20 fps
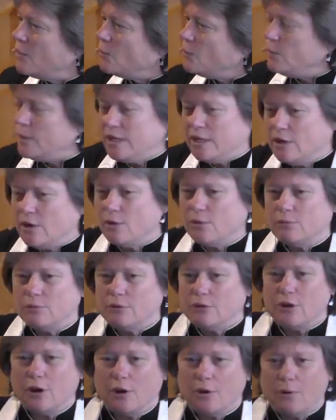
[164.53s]
We don't
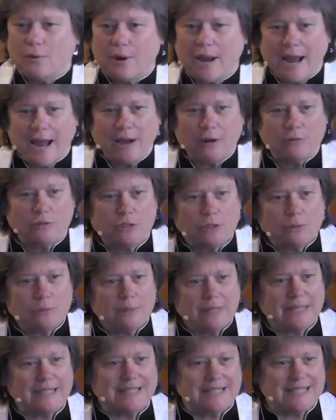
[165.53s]
know how to
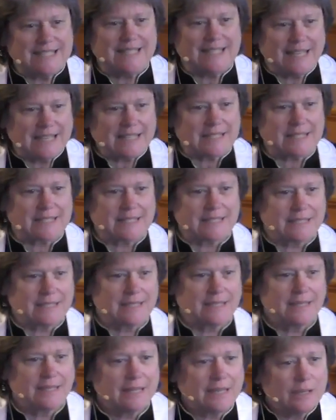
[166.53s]

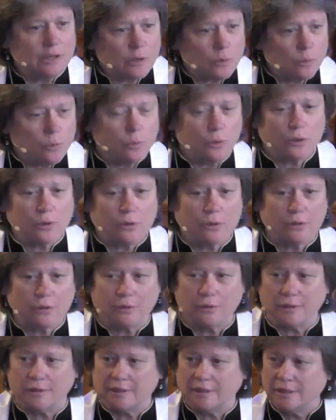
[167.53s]
exist in a
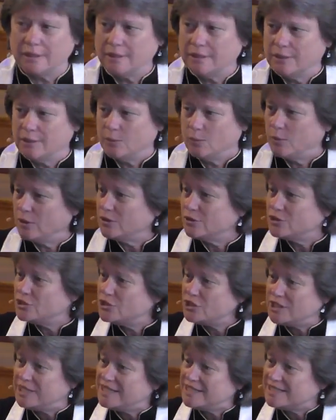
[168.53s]
world where
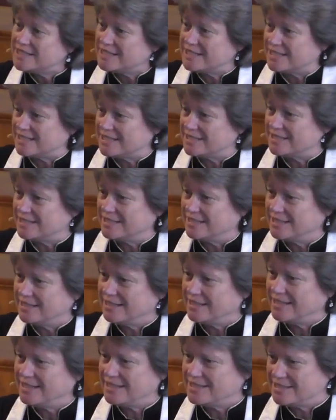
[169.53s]
Jesus
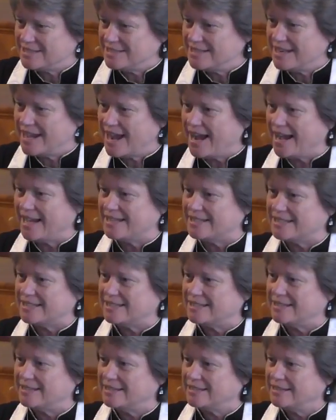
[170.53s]
is not.
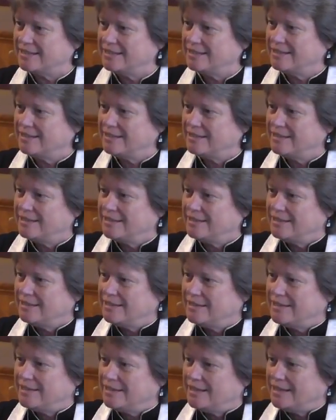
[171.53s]

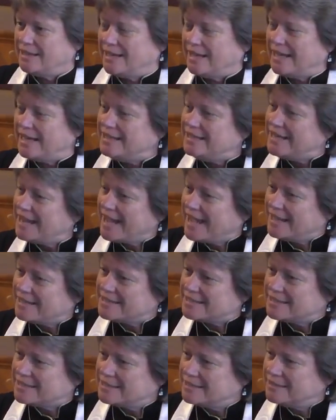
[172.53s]
And
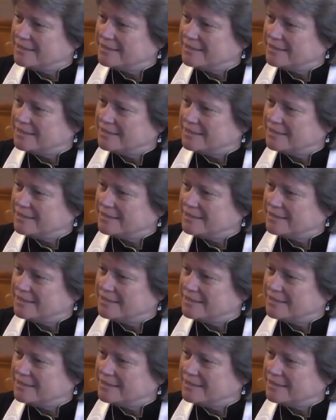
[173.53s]
yet,